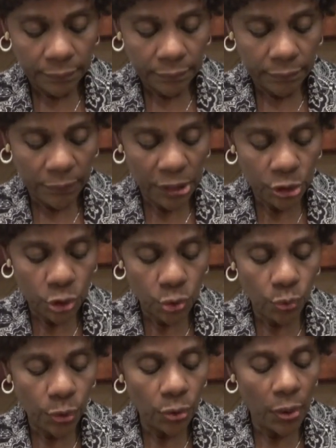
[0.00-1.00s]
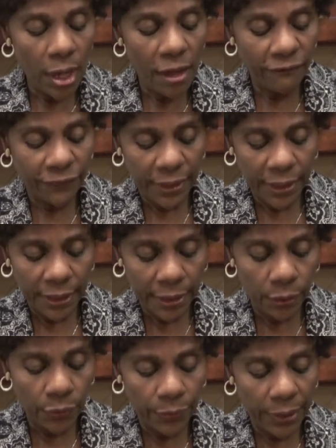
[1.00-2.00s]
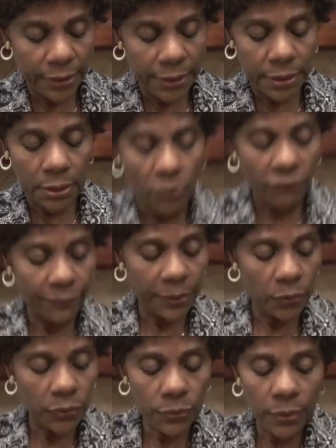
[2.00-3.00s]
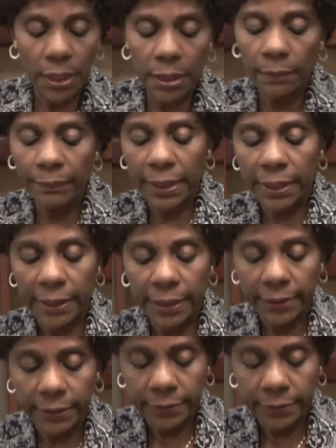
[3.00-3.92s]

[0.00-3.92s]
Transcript: Make sure we don't have any green stuff because we're gonna blend it.